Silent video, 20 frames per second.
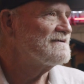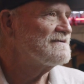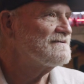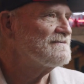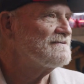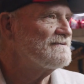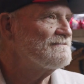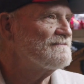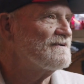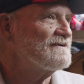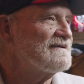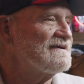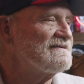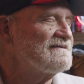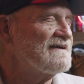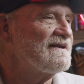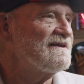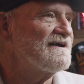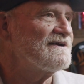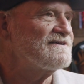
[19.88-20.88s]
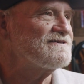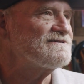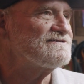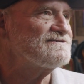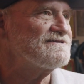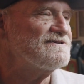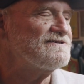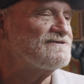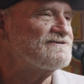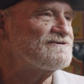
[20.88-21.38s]
about 8 years, then
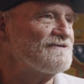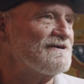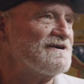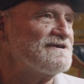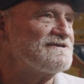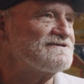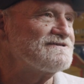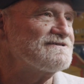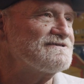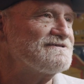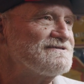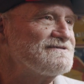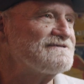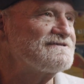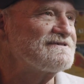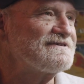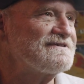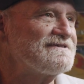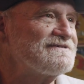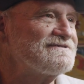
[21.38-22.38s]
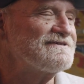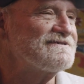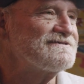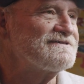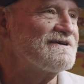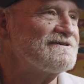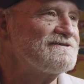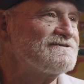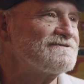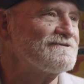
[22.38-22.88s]
I came back to Cleveland. I
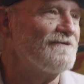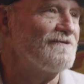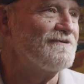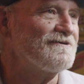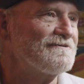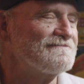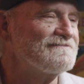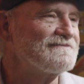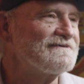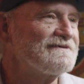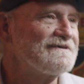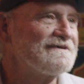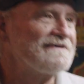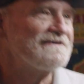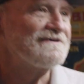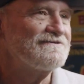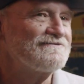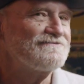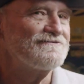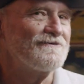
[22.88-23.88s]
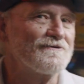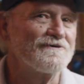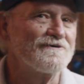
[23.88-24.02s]
got a job in